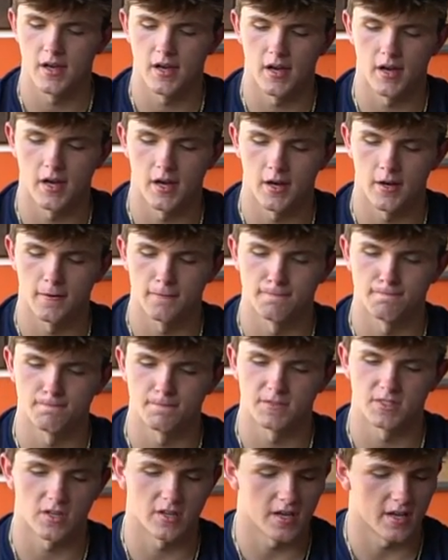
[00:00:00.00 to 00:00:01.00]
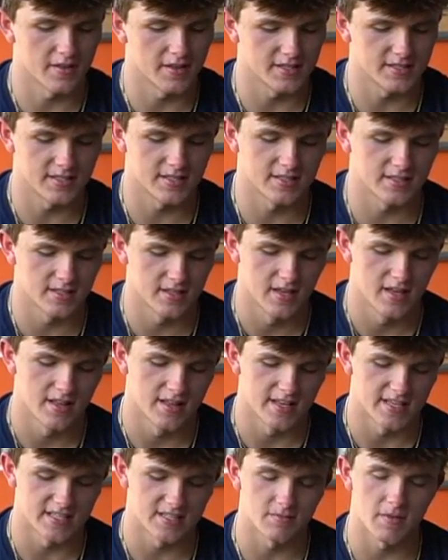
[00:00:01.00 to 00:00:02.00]
So yeah, this is
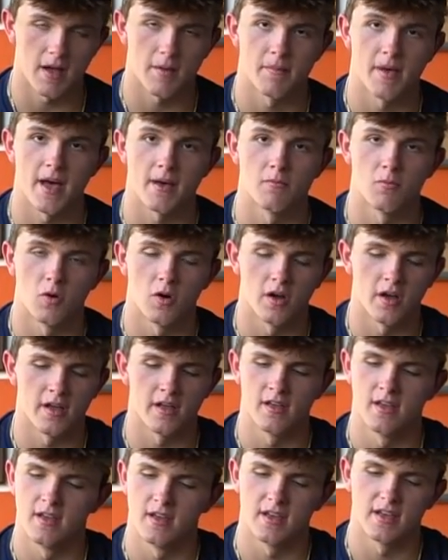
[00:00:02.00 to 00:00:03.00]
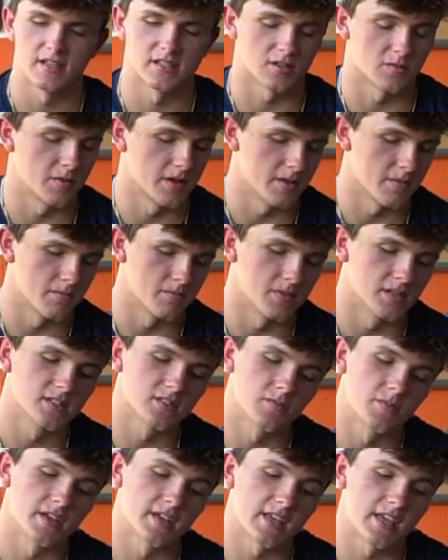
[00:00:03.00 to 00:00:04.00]
my bad boy.
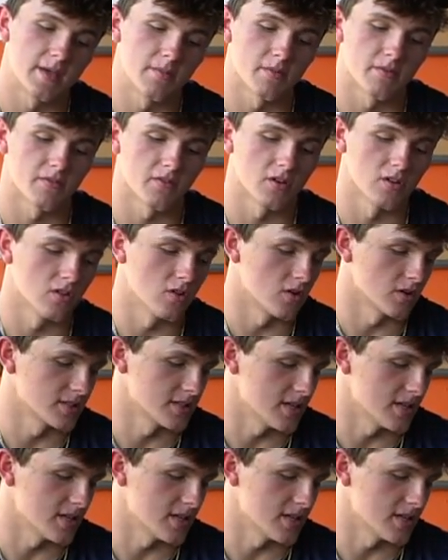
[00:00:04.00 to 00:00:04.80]
This will be a keeper for a long